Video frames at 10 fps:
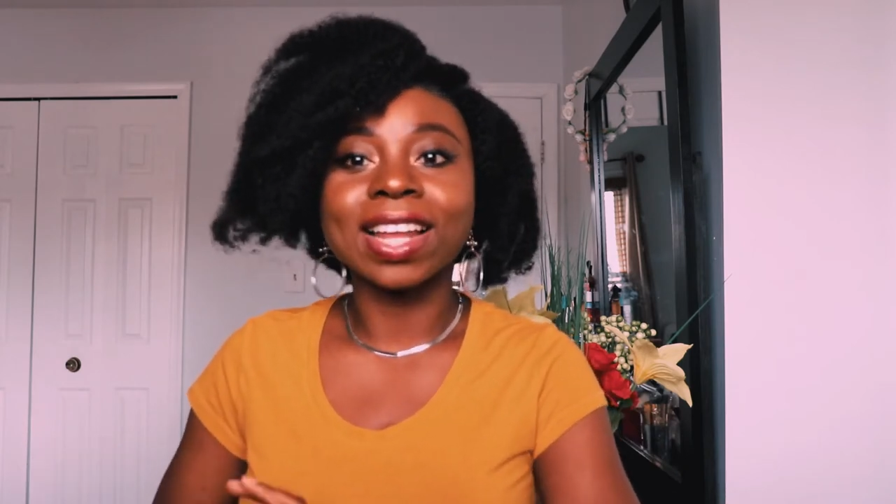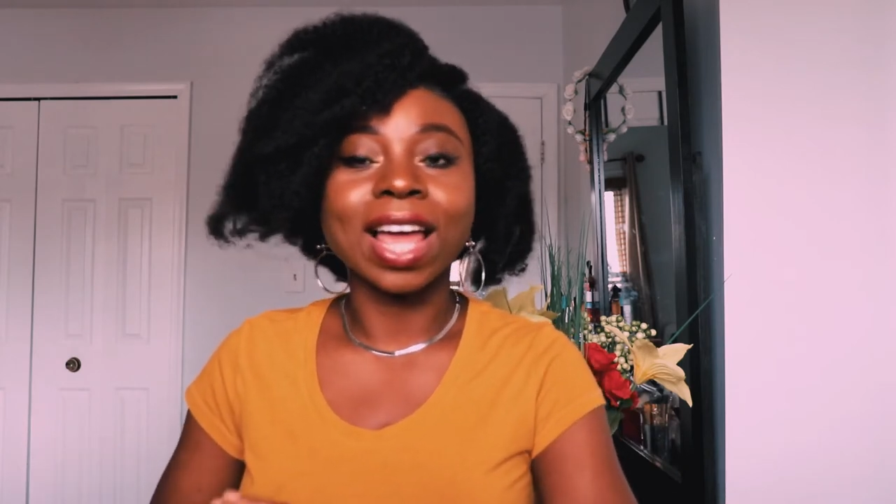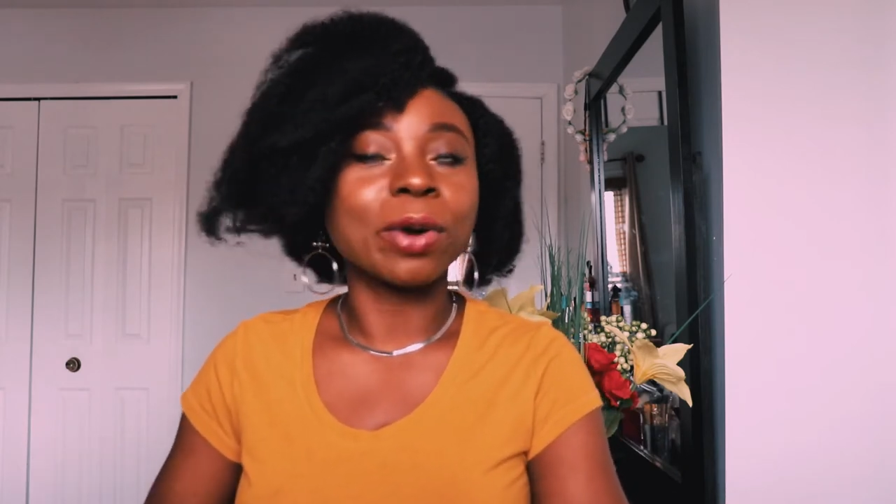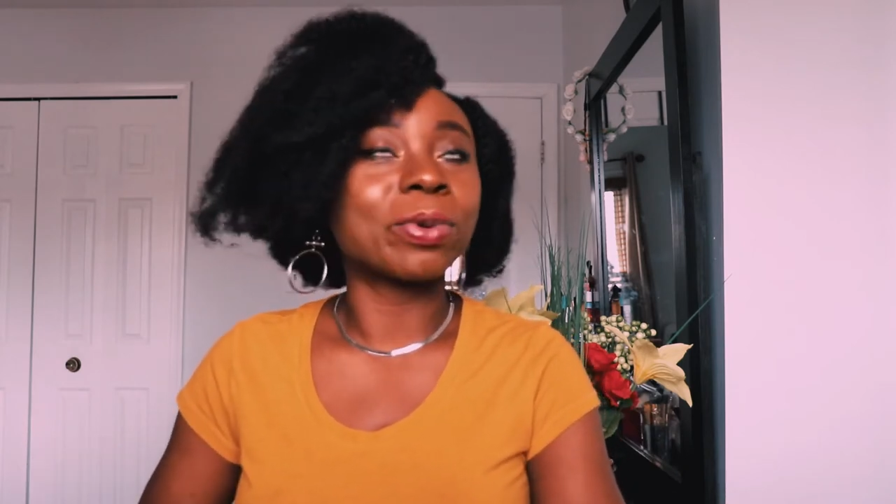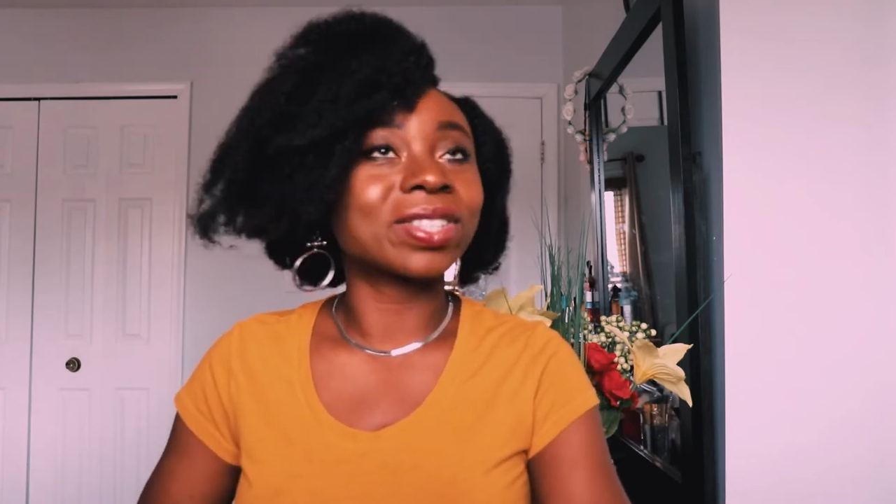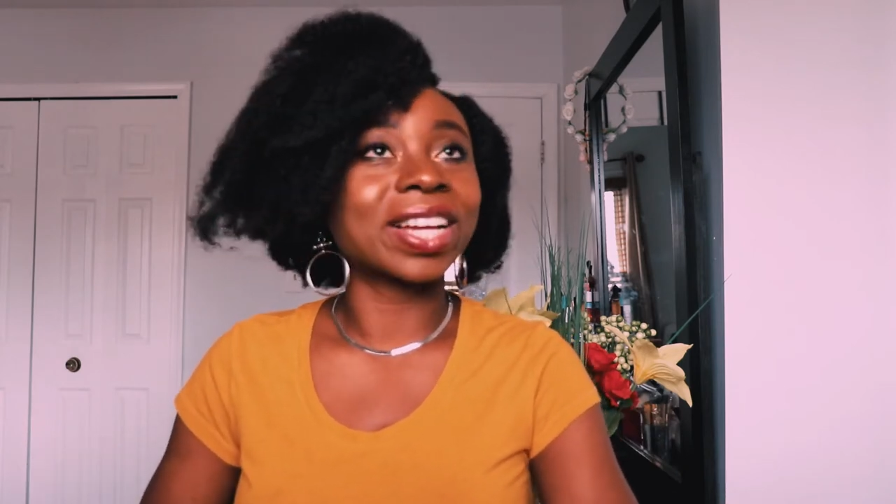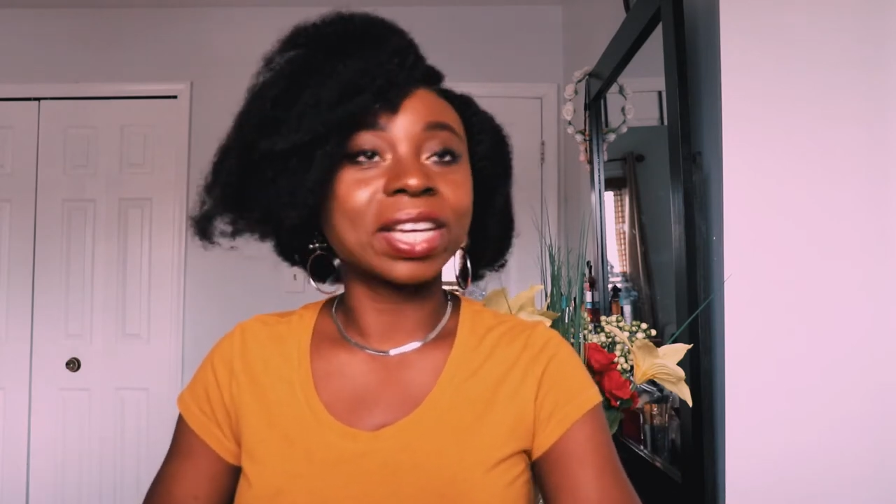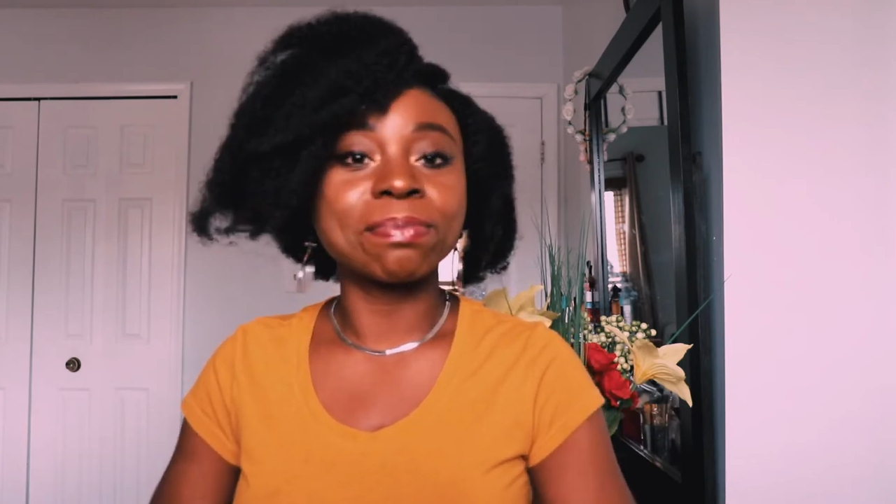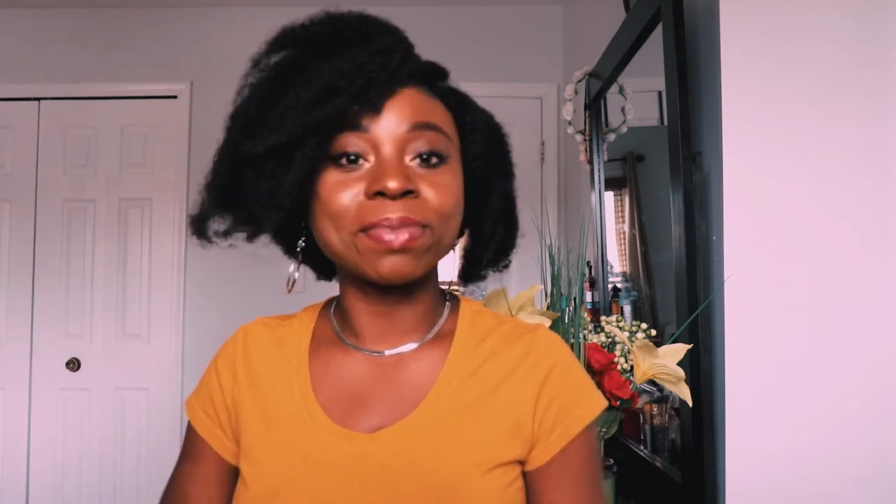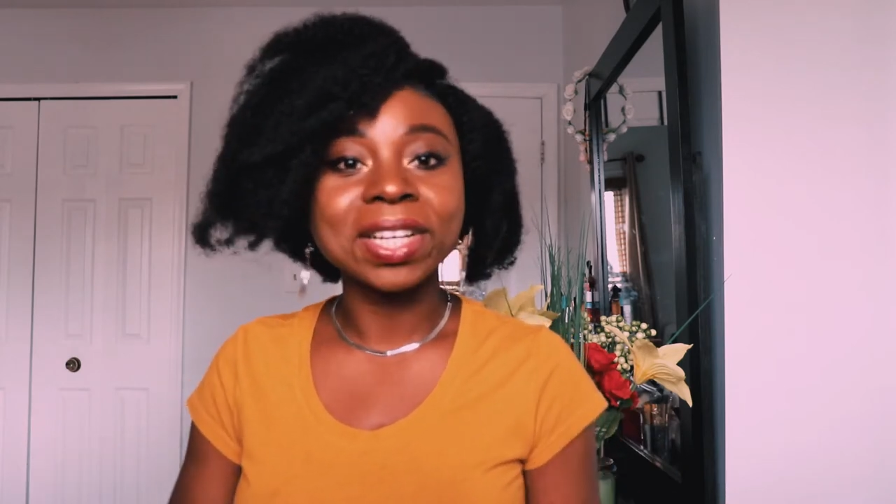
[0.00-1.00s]
like was like
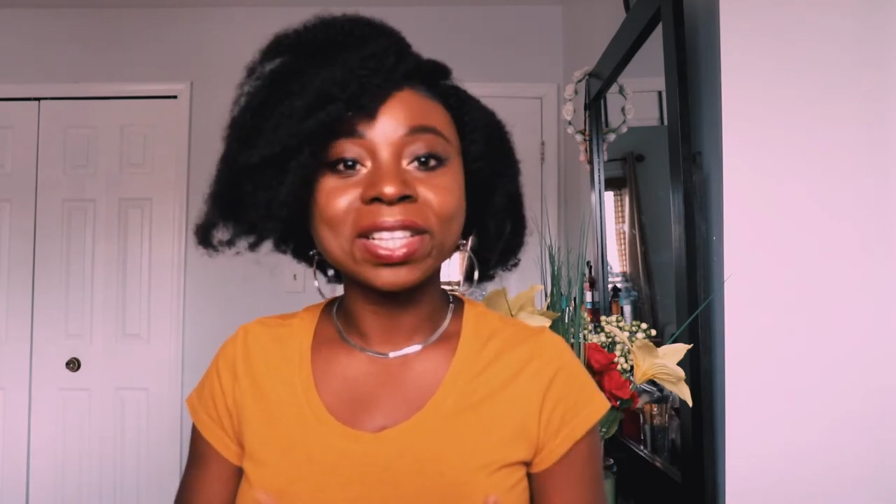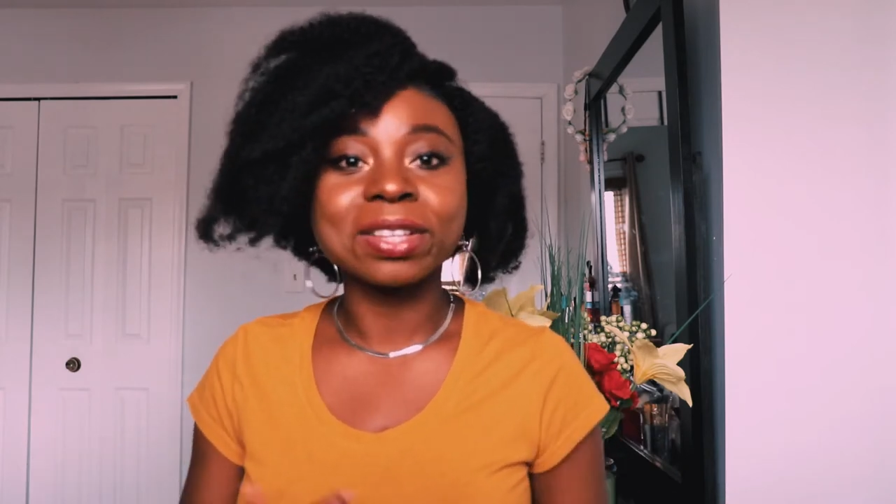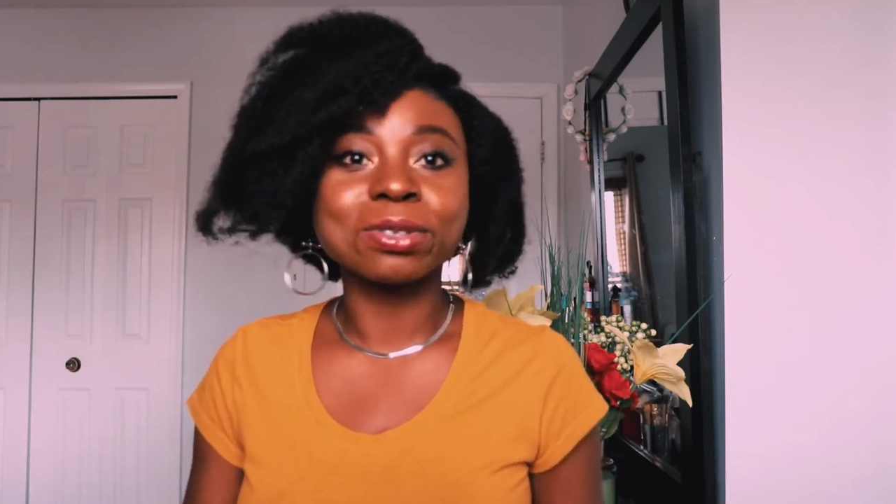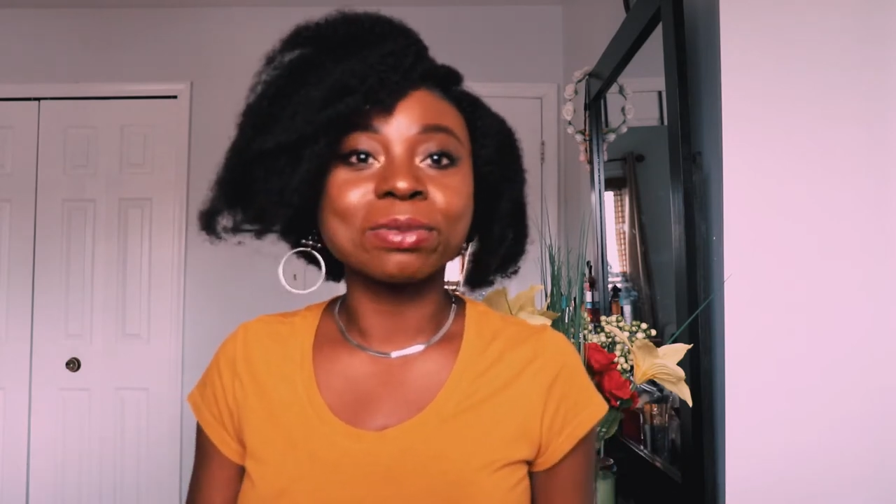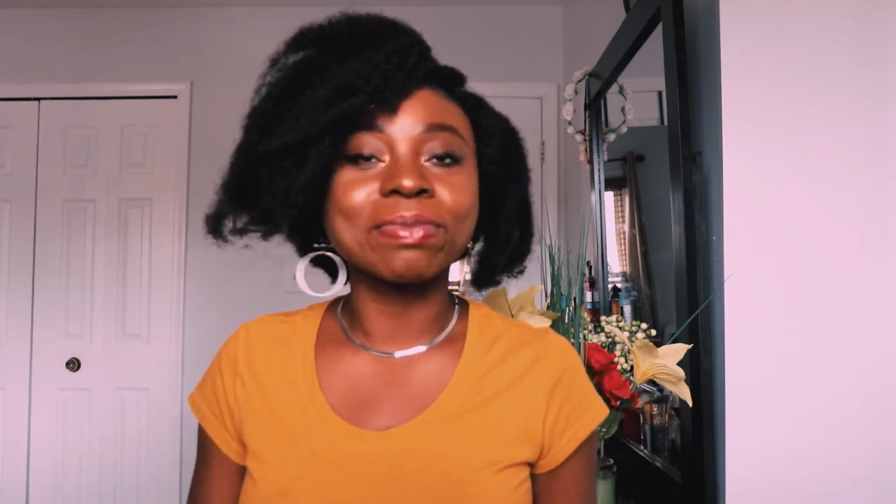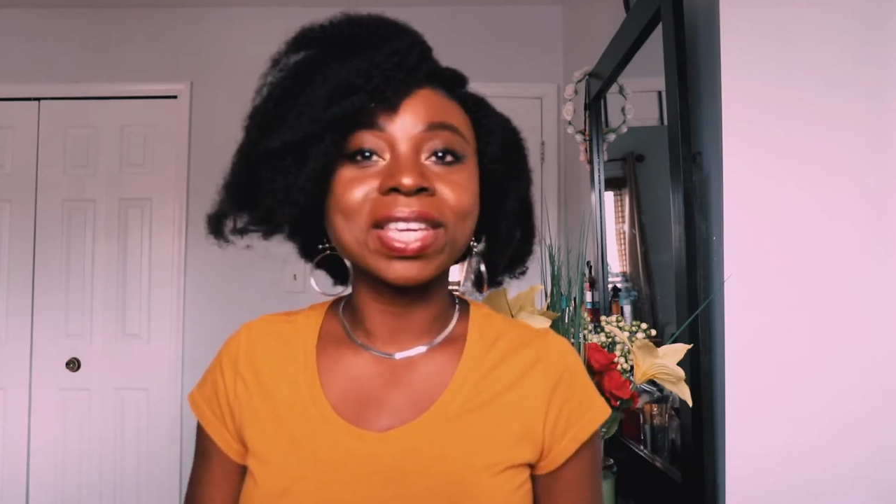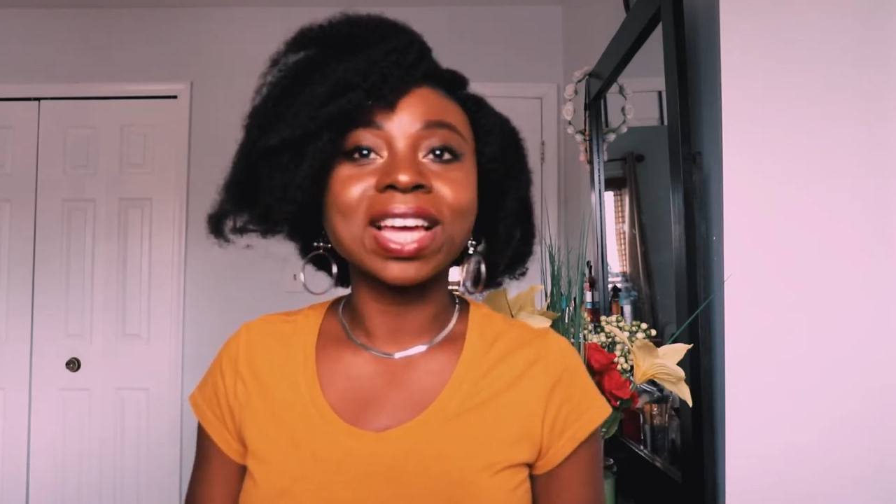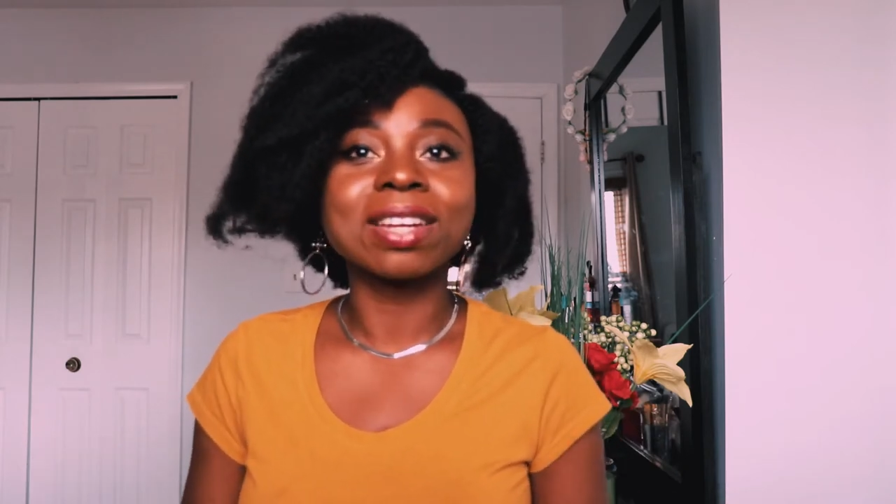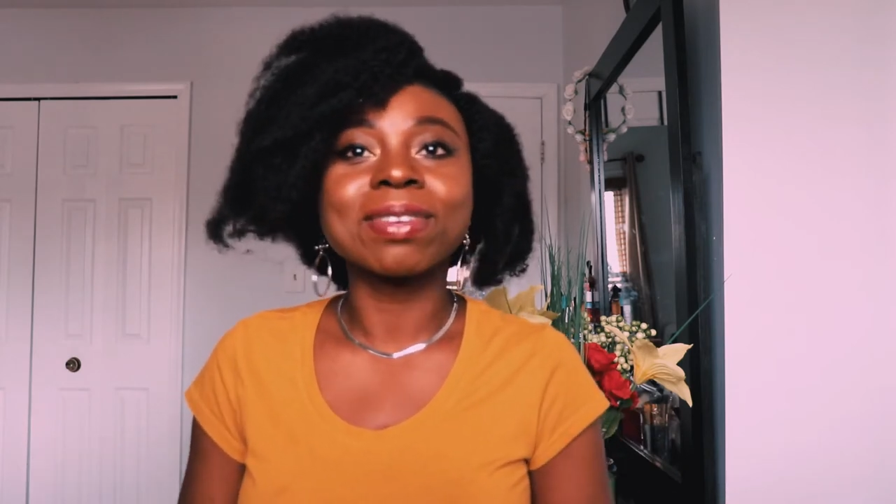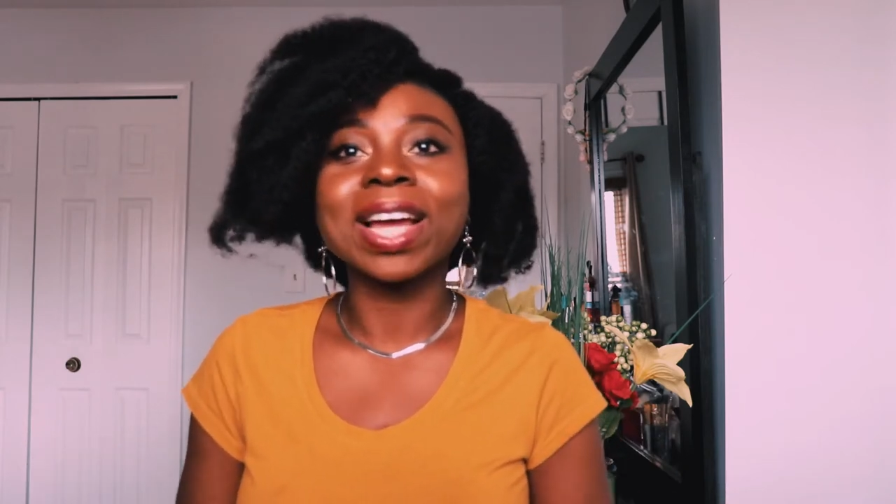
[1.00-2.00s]
a big thing to me
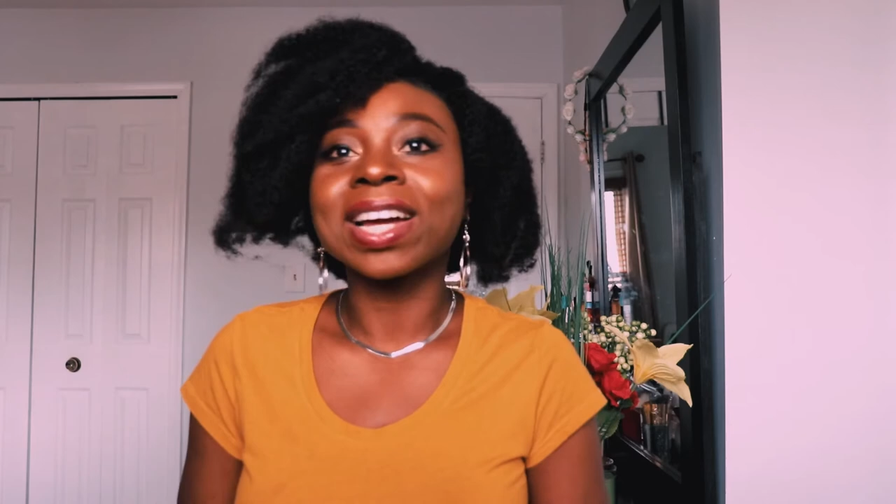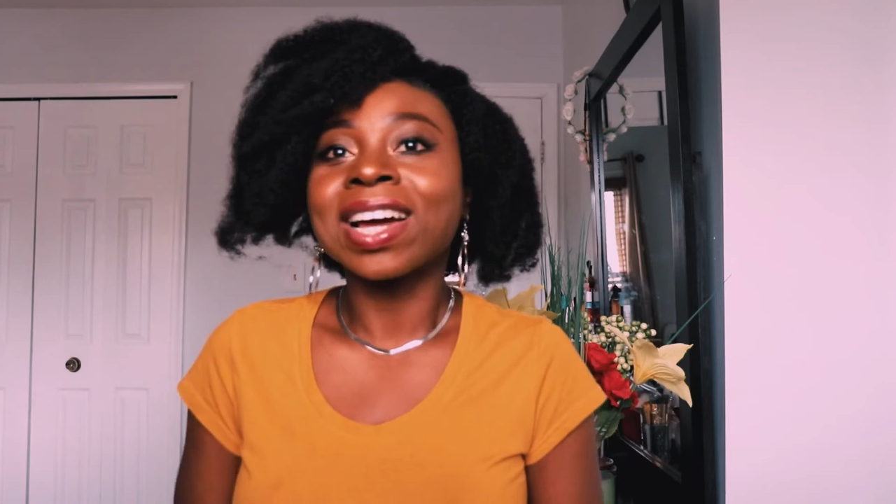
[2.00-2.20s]
and i'm like